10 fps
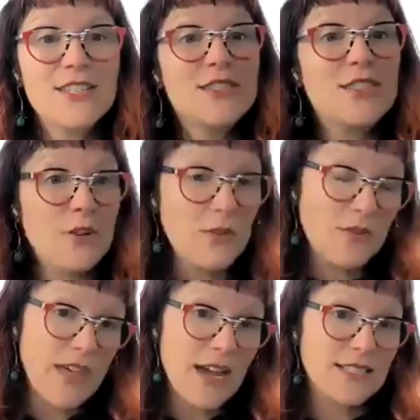So
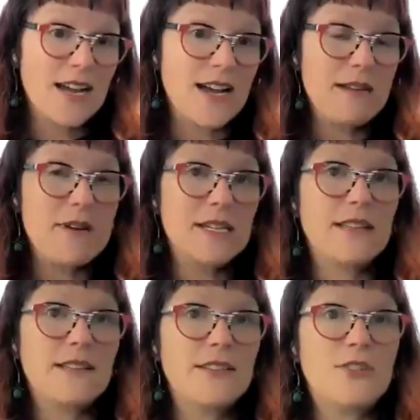that time, my
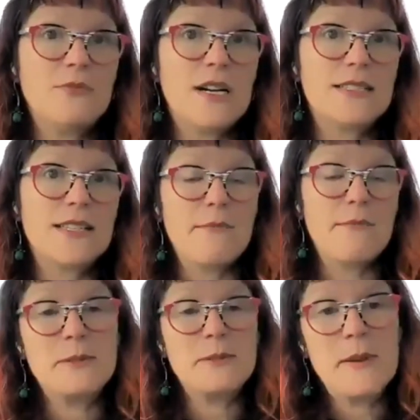daily goal was, I'm
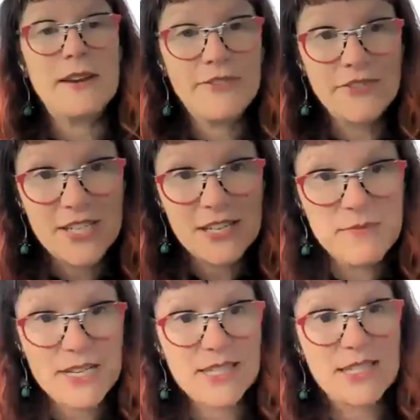going to spend 15
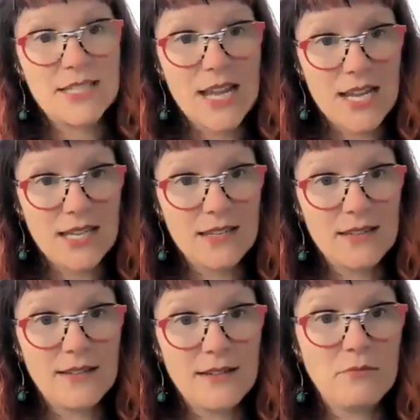minutes a day
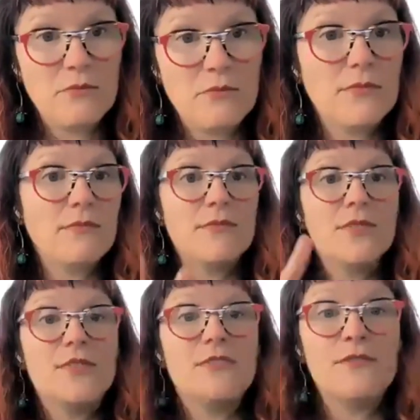
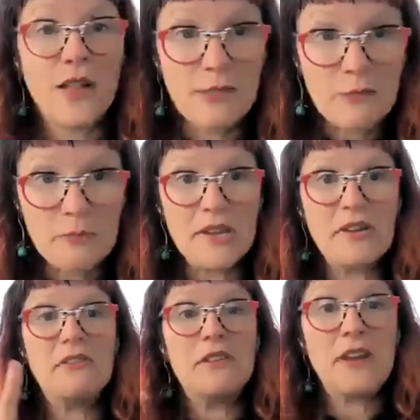
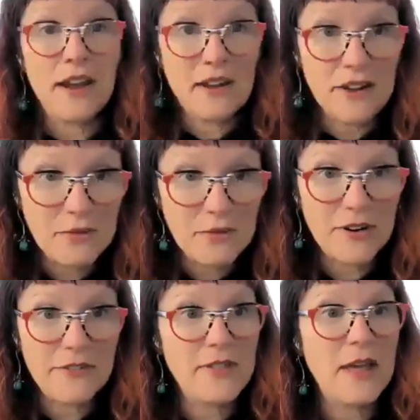developing the deck,
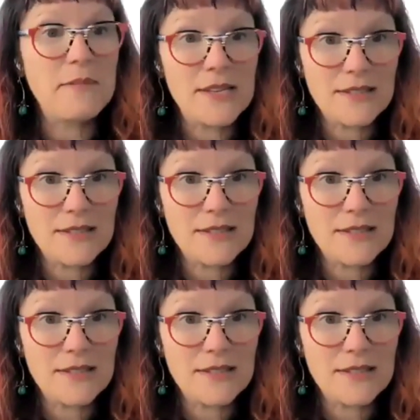whatever that means.